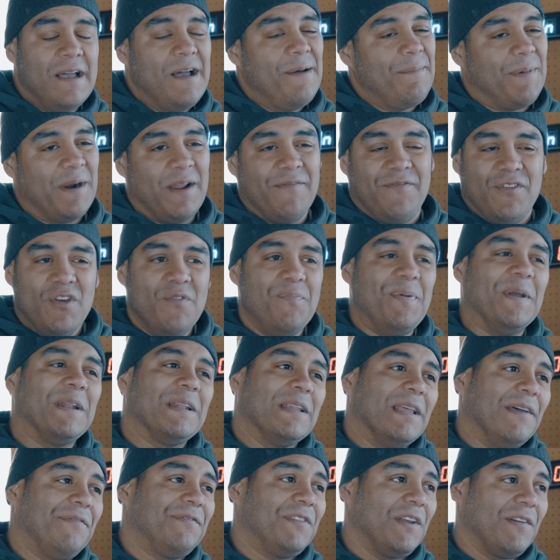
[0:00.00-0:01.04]
But if you've
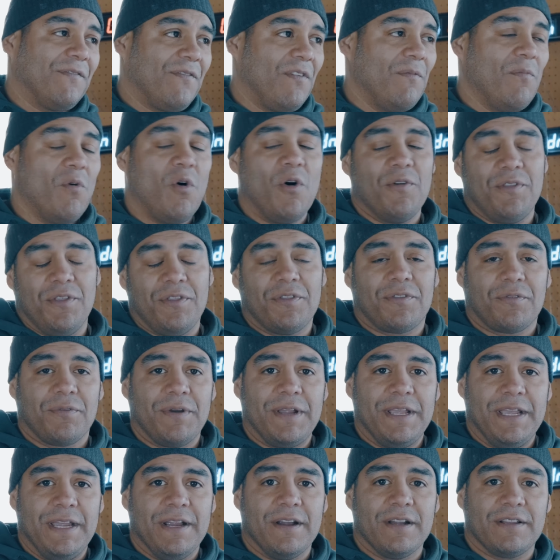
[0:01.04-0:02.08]
been lifting for more than
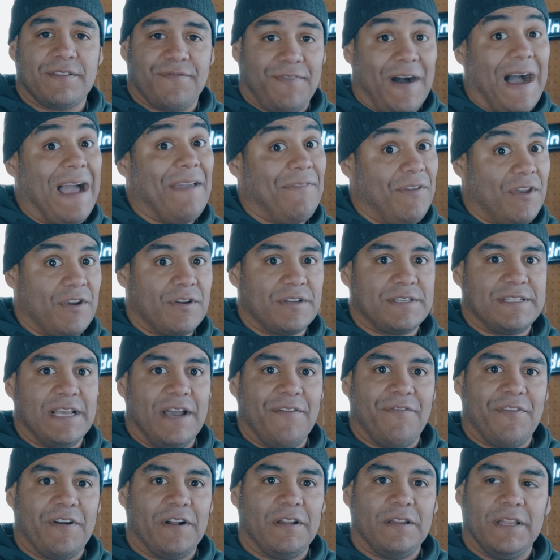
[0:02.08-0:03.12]
3 years, 5 years
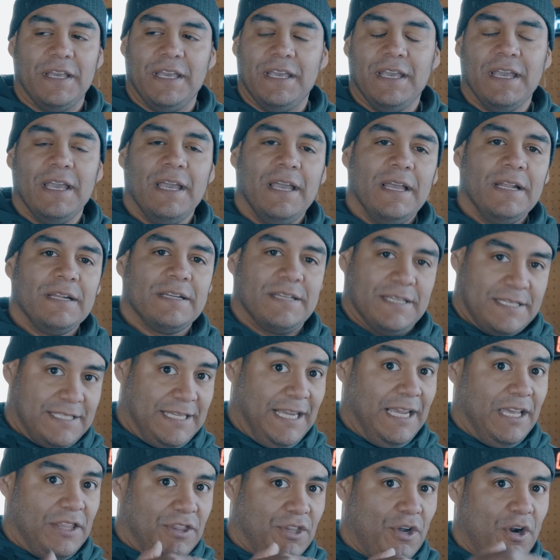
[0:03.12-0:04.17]
definitely, to
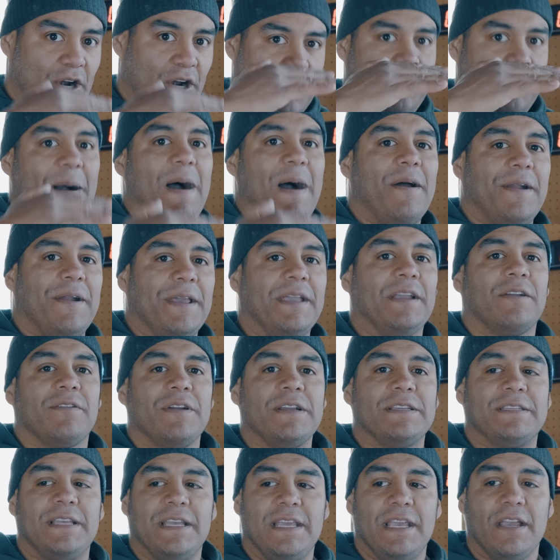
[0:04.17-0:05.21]
see a 30-pound
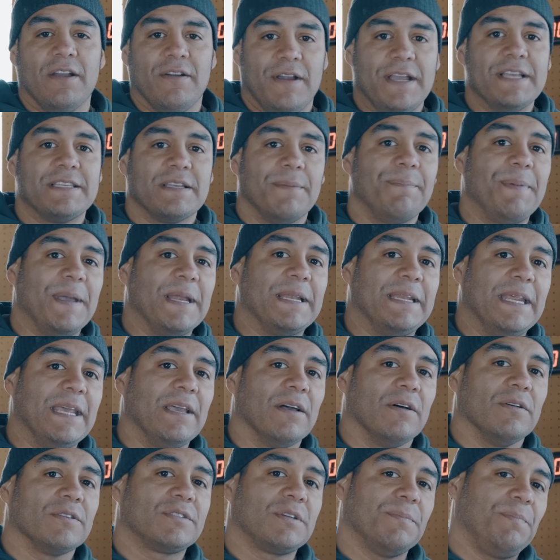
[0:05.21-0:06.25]
increase a year is a big
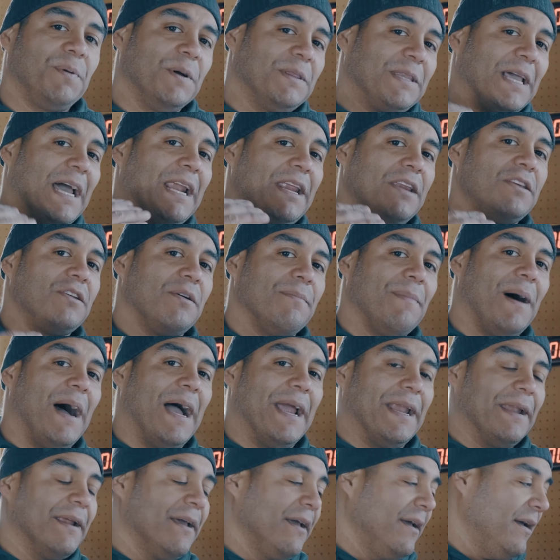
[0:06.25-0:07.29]
deal. So put that in your
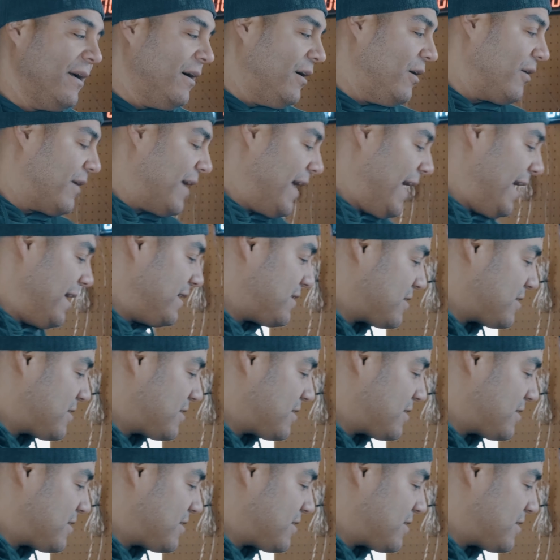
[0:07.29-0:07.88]
mind, okay?